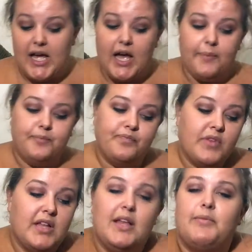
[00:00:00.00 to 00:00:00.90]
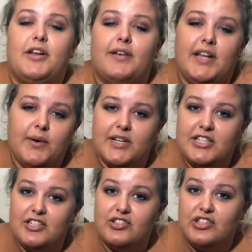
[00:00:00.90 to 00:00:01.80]
let me know any
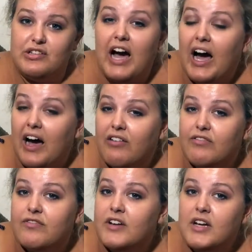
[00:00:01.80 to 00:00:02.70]
questions you have.